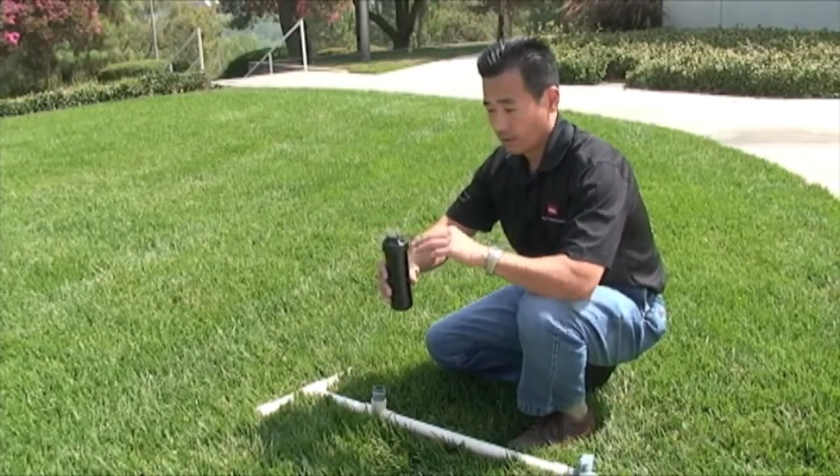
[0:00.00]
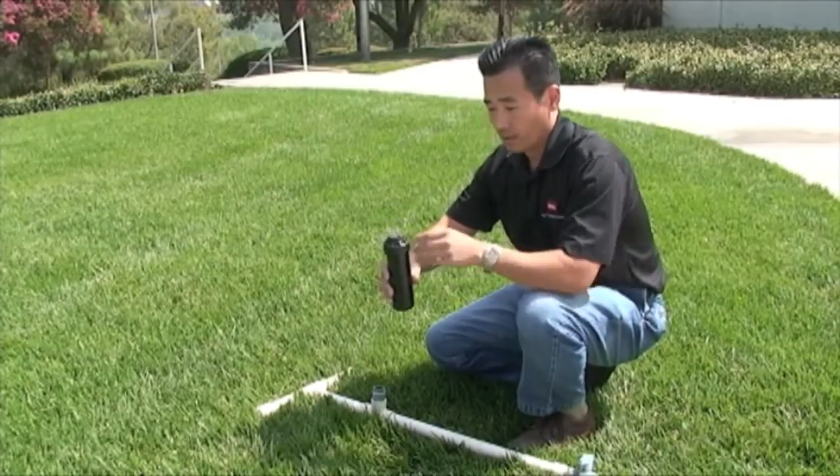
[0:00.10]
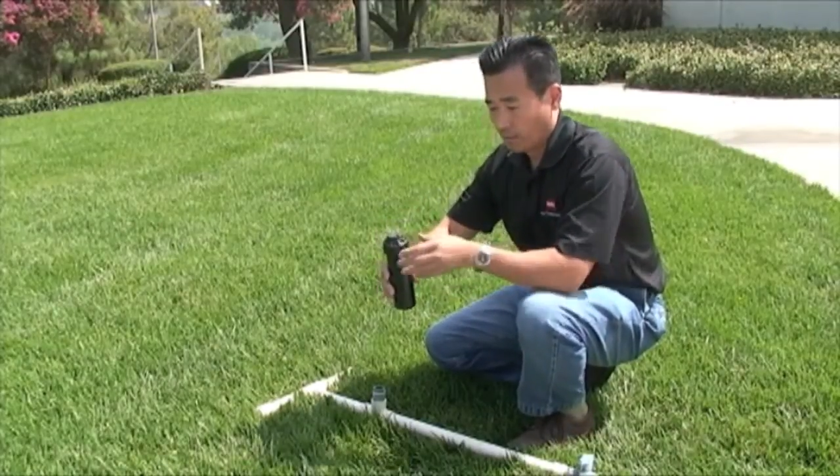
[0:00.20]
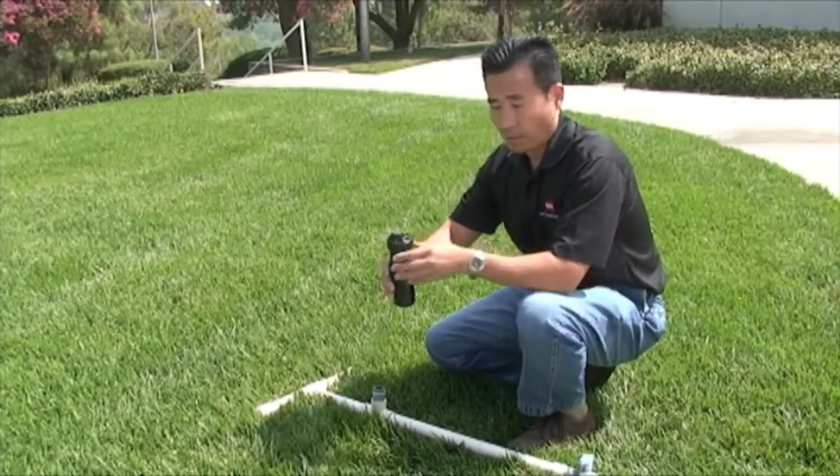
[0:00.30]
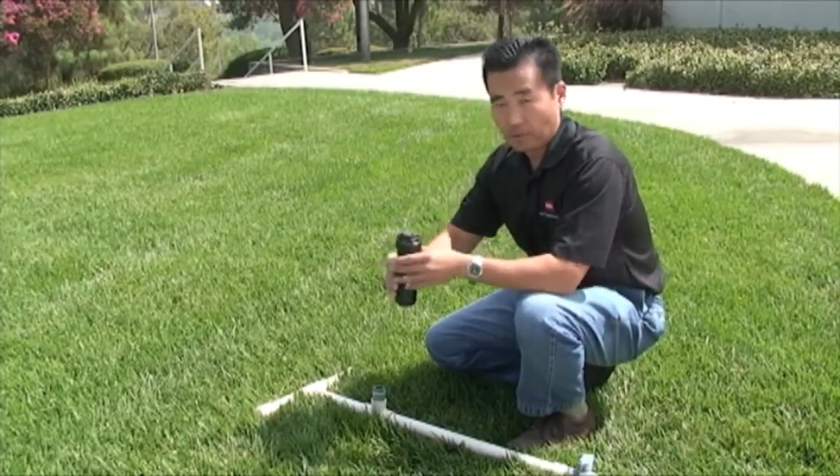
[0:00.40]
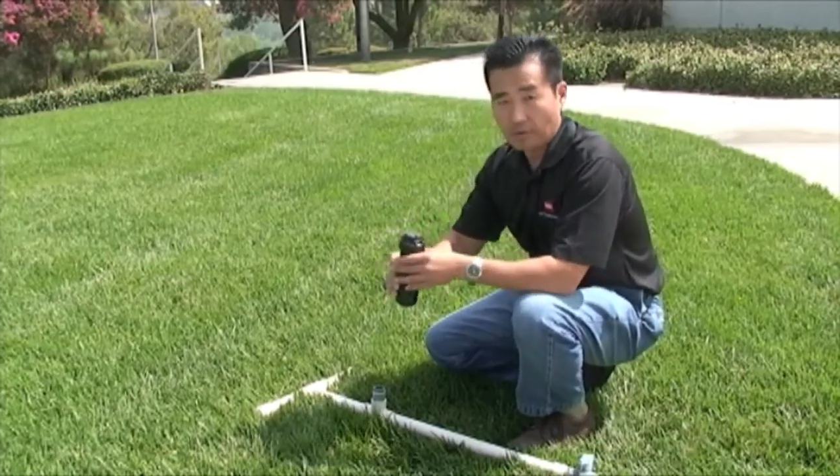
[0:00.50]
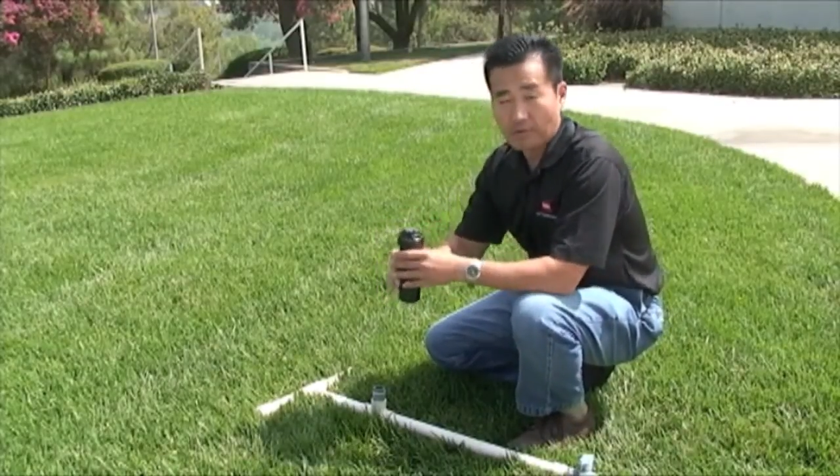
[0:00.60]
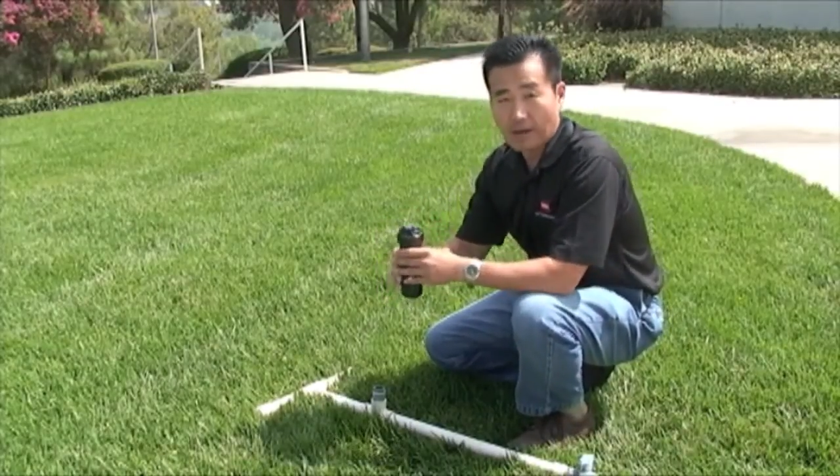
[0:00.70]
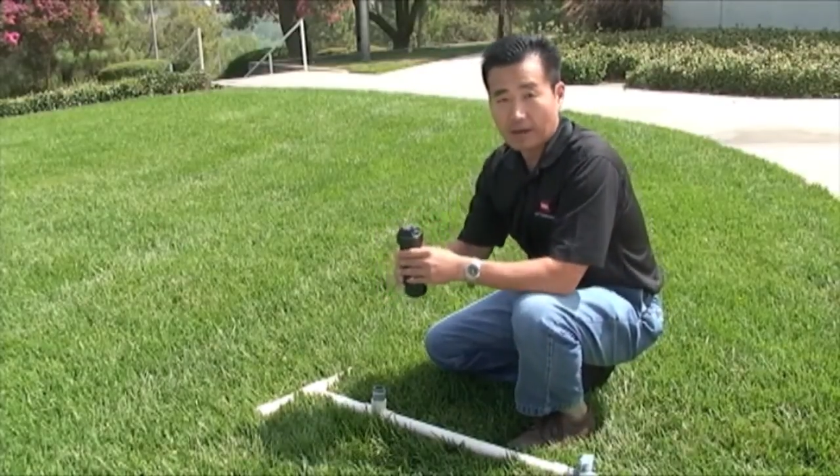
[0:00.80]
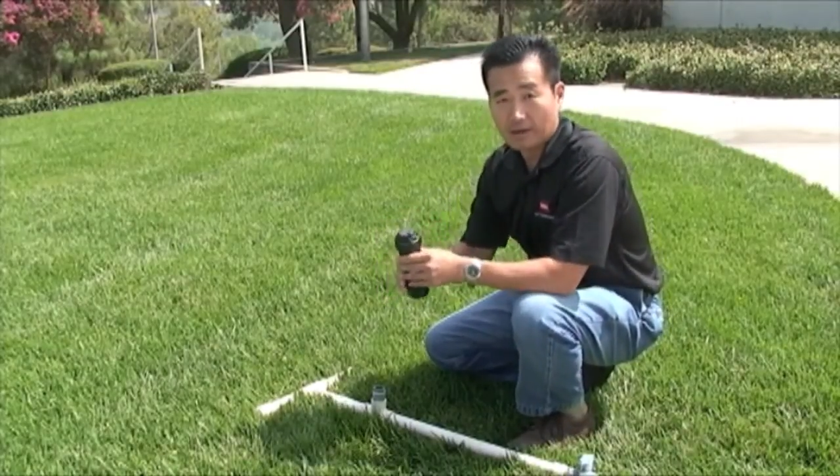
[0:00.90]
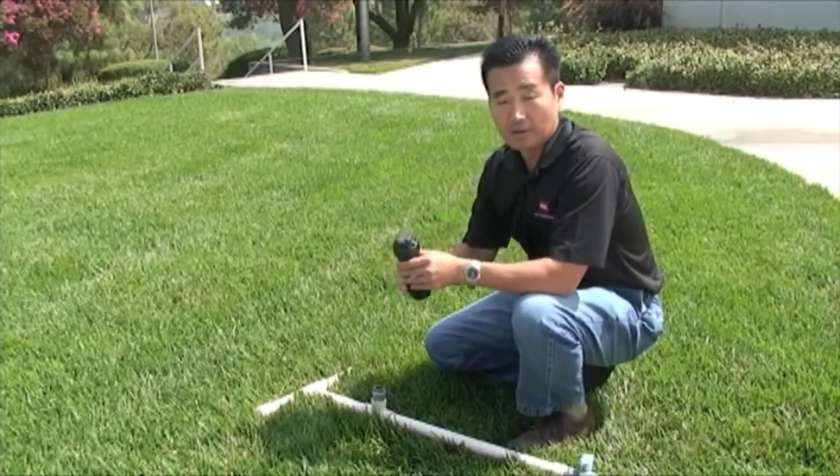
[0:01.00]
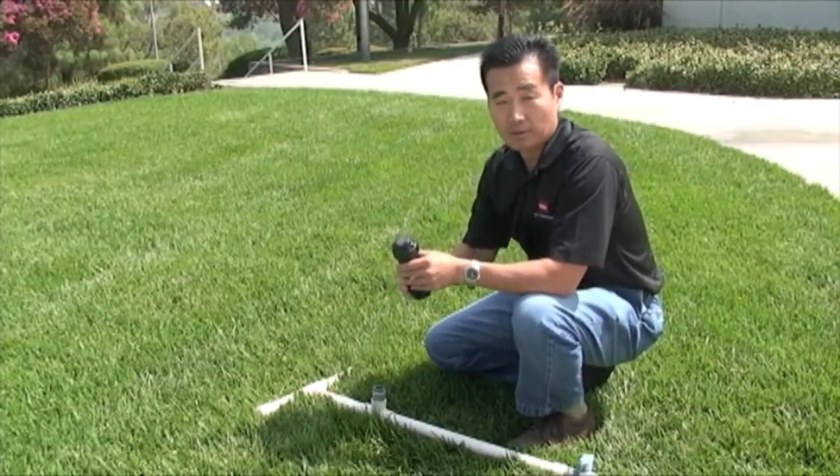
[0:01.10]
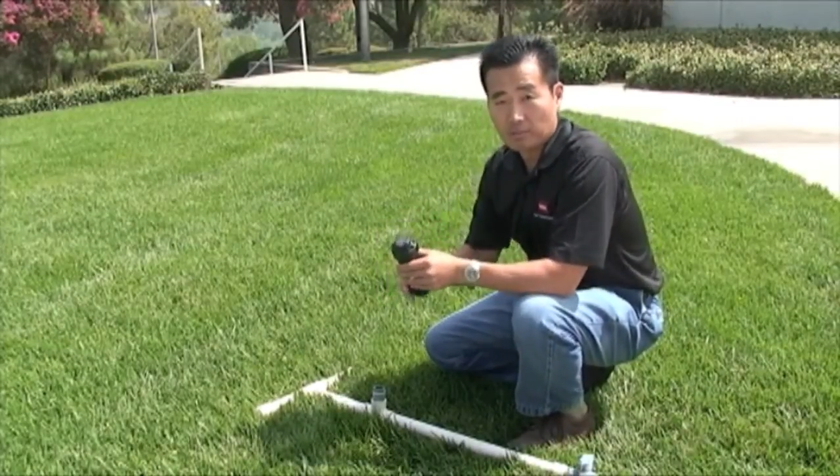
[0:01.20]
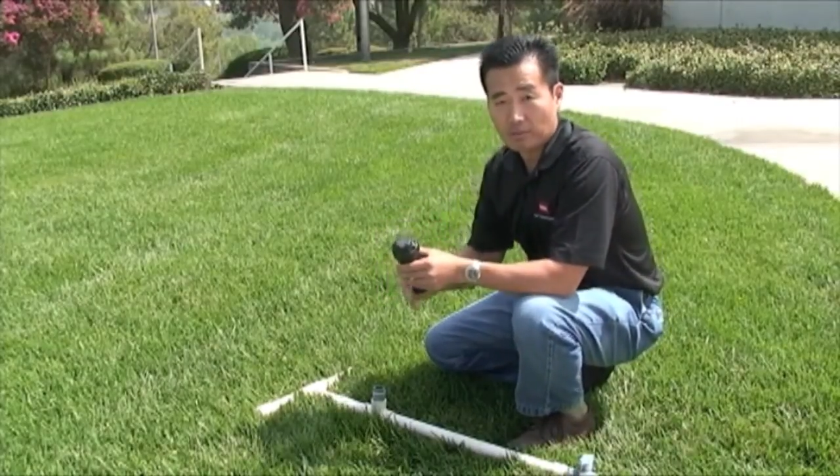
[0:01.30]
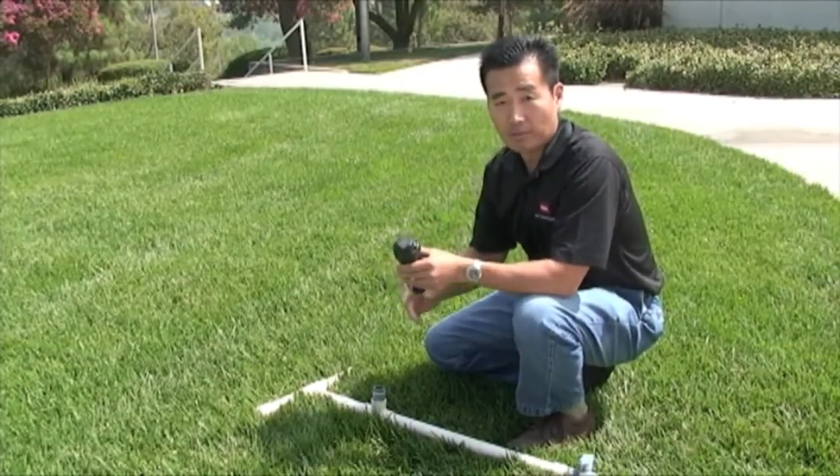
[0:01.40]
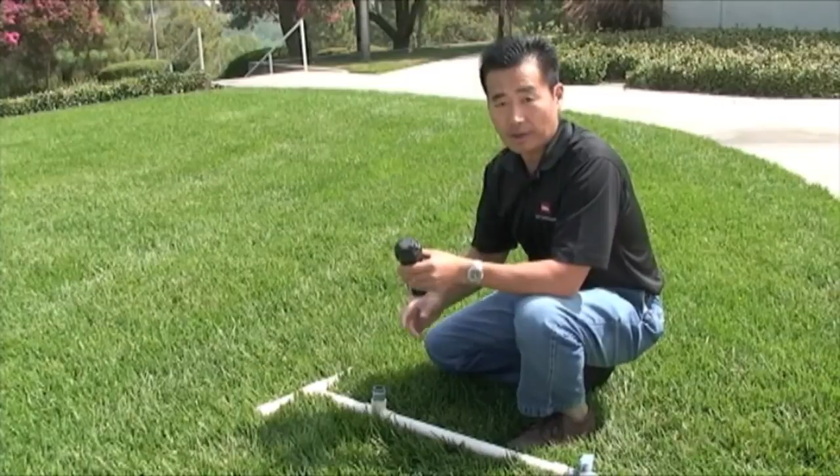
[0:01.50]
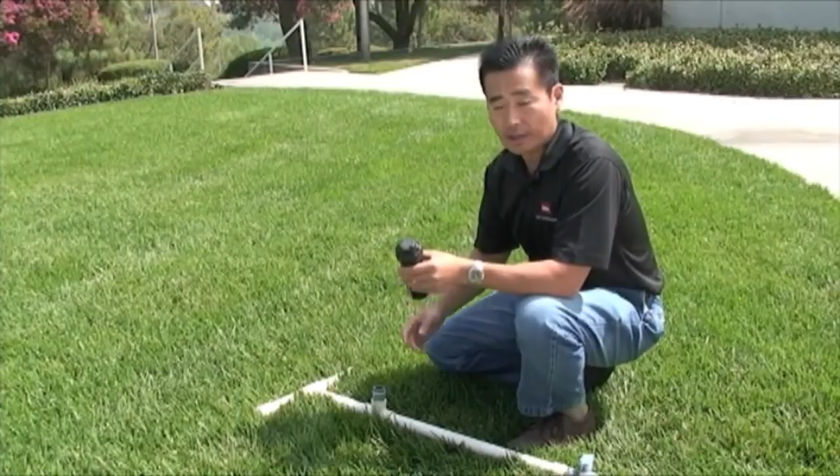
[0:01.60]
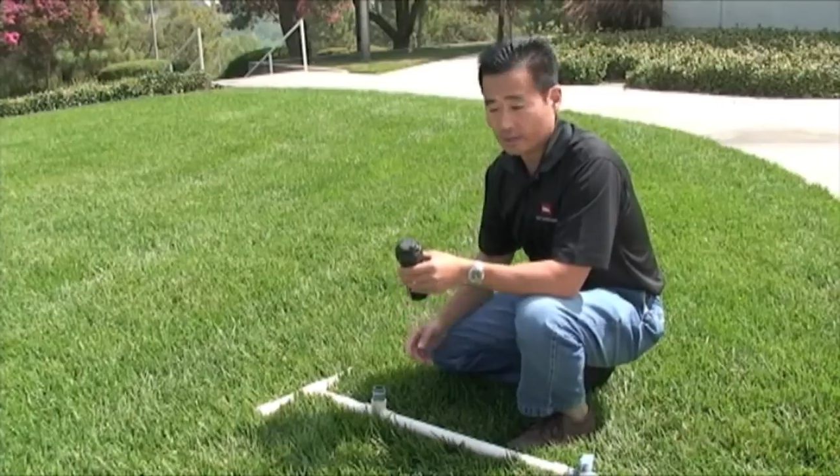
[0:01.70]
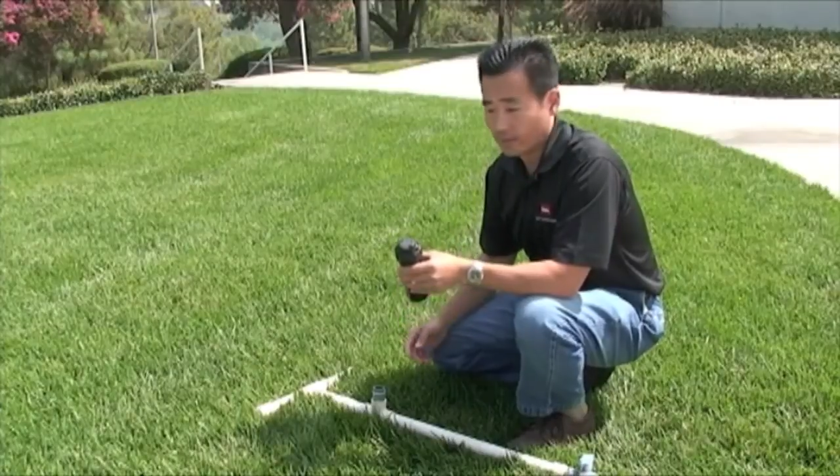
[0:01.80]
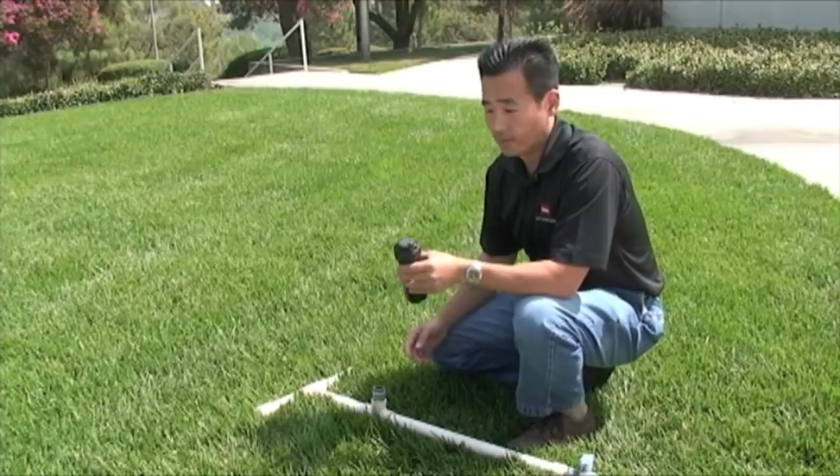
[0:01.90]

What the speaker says: The purpose of that is to prevent